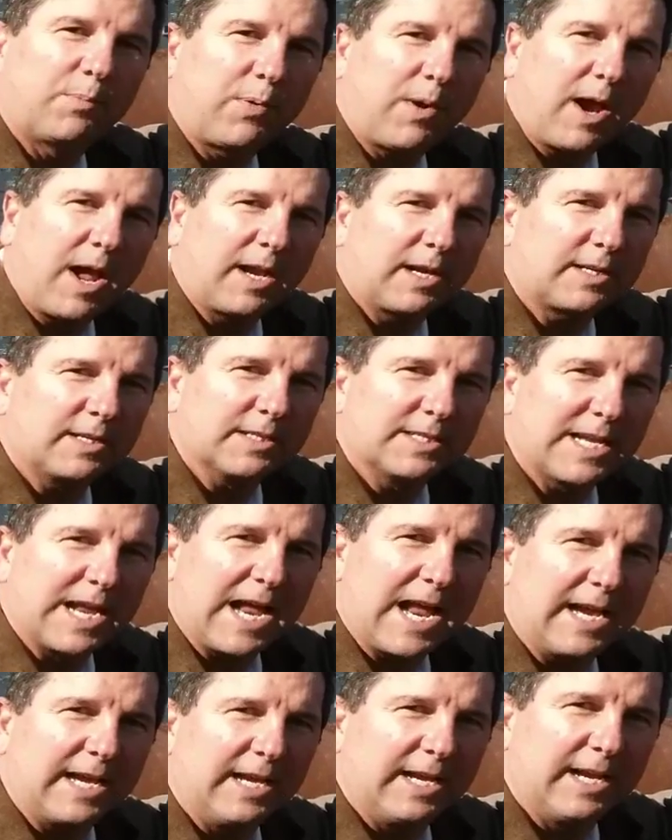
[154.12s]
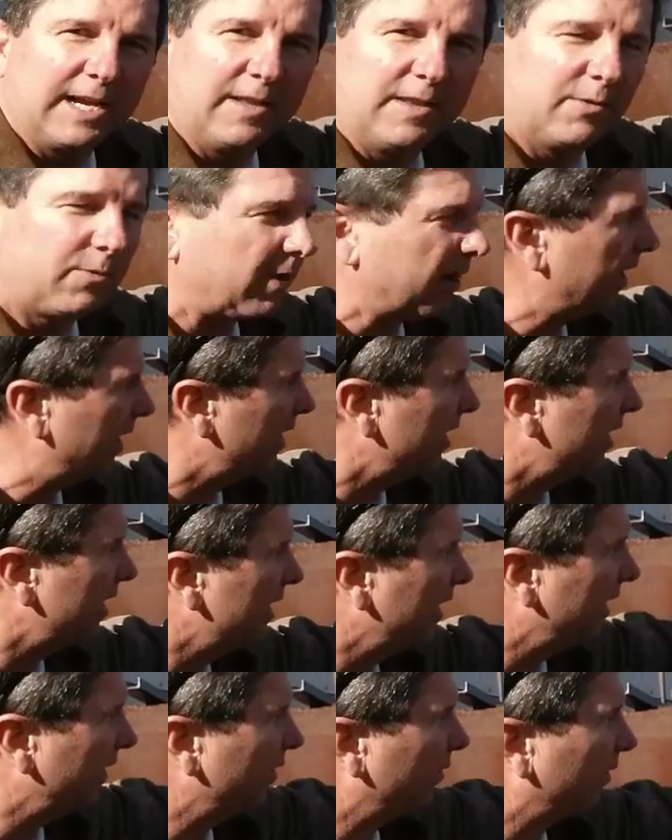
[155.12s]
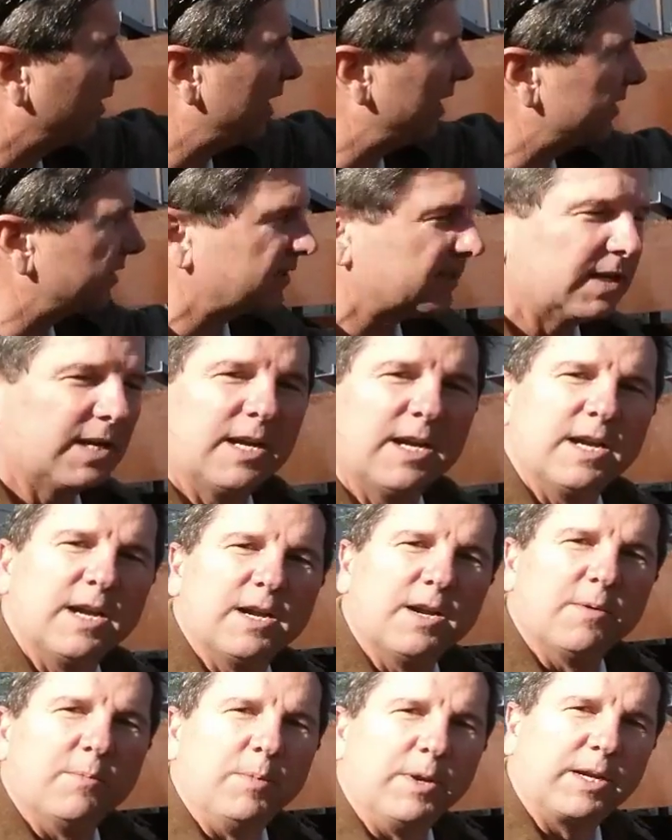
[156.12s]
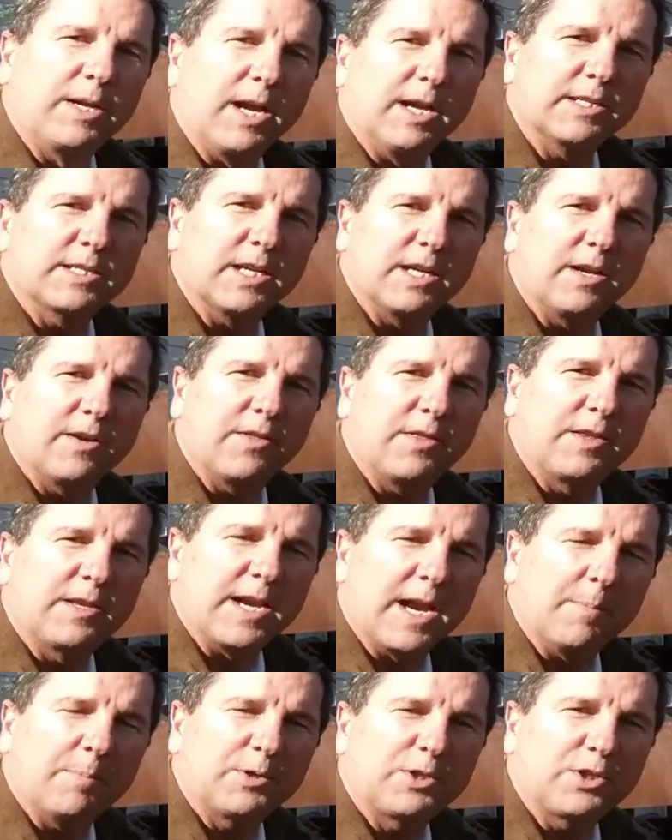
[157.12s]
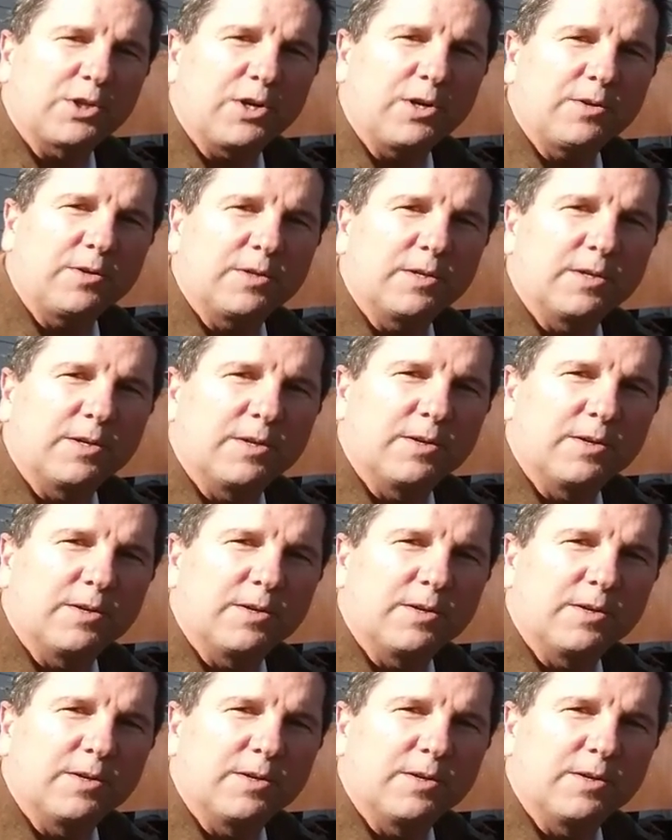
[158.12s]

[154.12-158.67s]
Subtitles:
the product is hanging in the rust because of temperature.